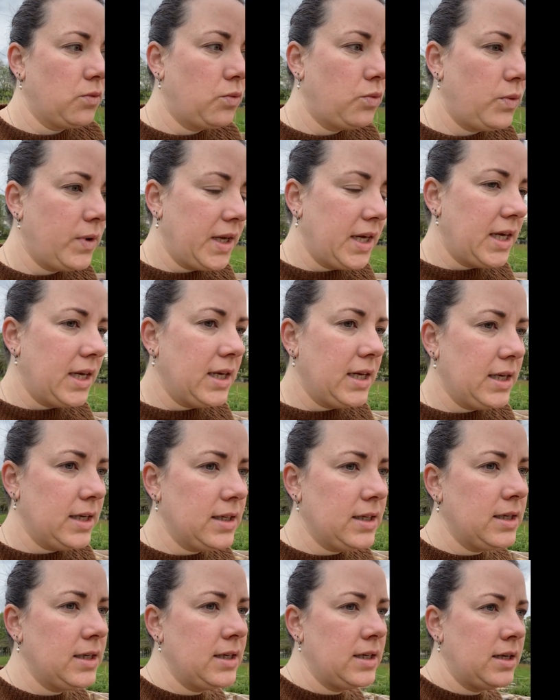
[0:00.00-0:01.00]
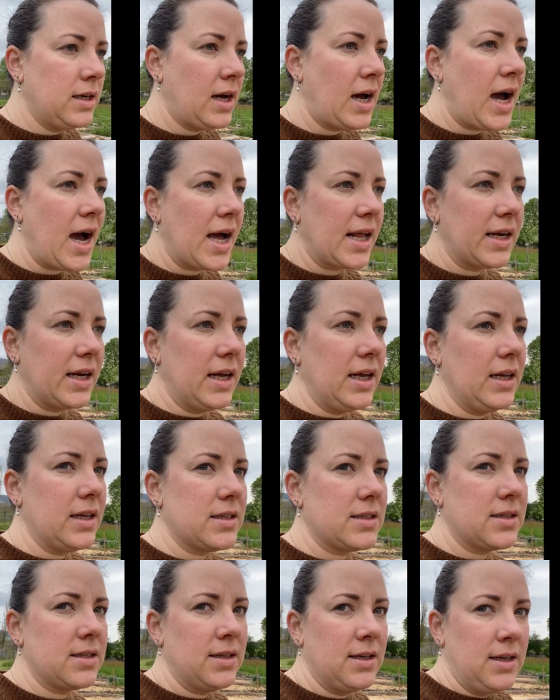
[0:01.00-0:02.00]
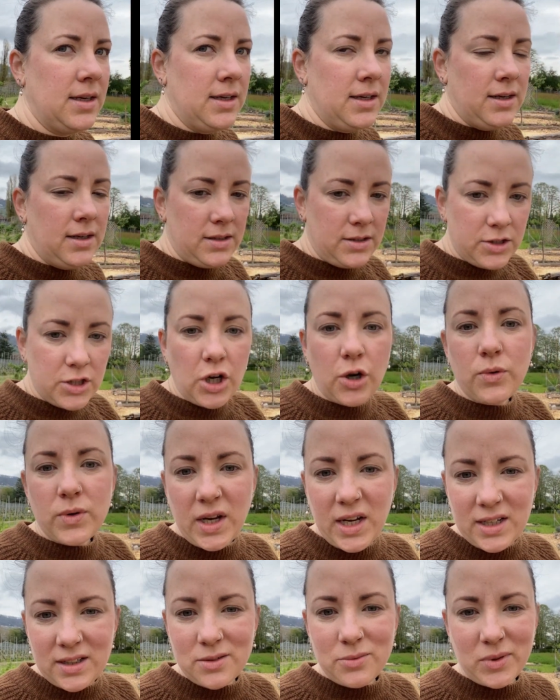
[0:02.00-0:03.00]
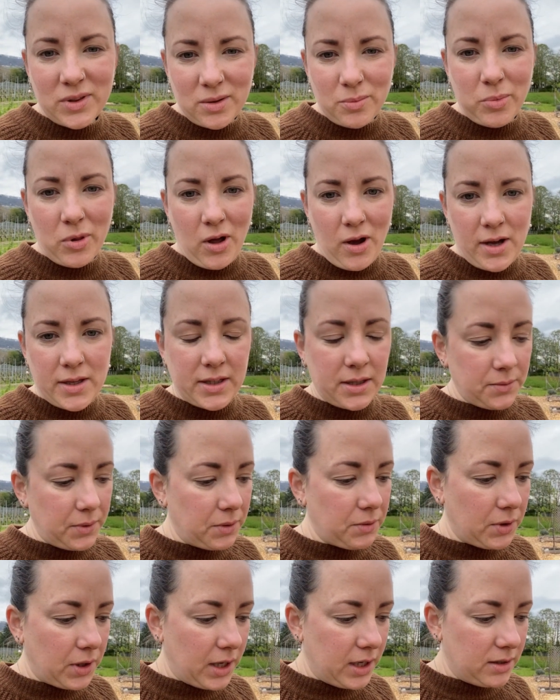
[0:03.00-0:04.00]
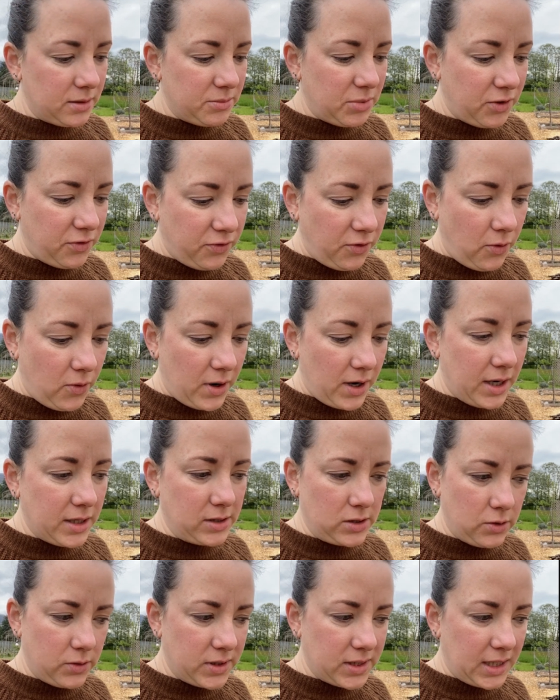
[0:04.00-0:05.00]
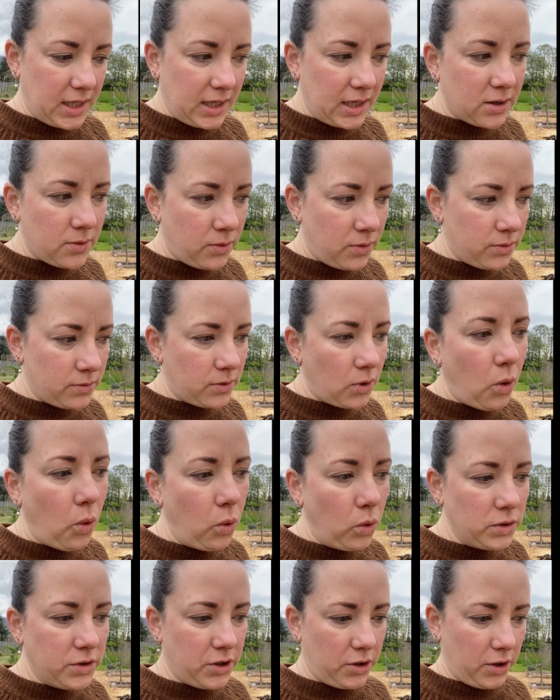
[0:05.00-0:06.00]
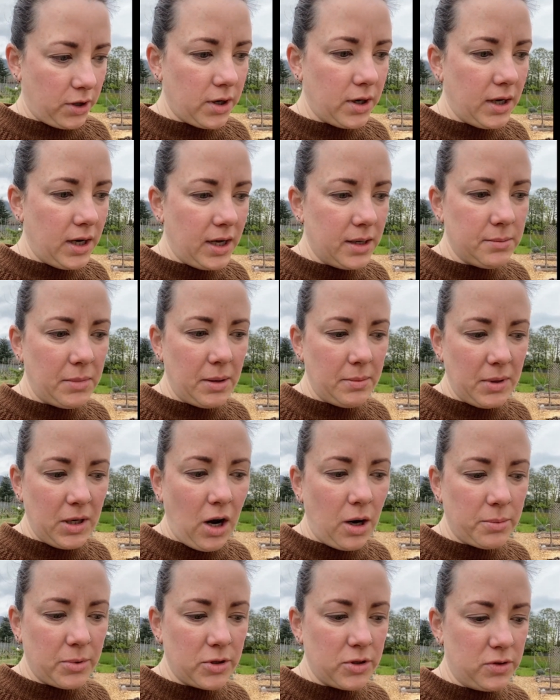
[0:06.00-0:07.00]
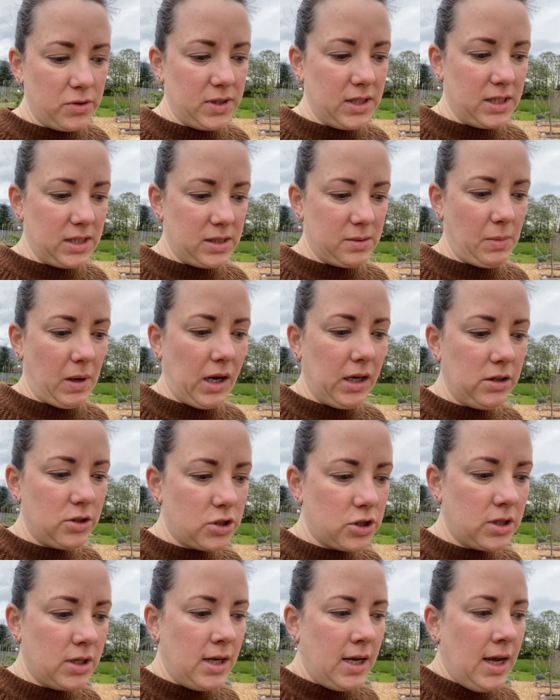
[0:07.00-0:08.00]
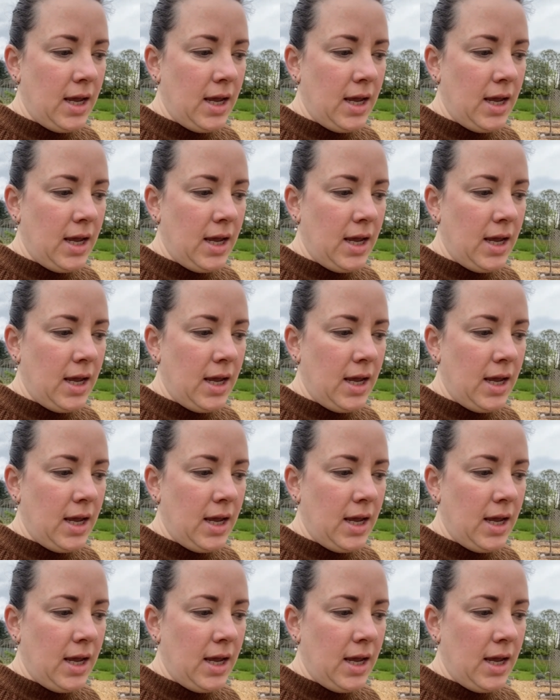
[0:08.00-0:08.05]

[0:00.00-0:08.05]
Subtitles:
We had it donated with the plot that we were in before, and so it's getting older and maybe not producing as much.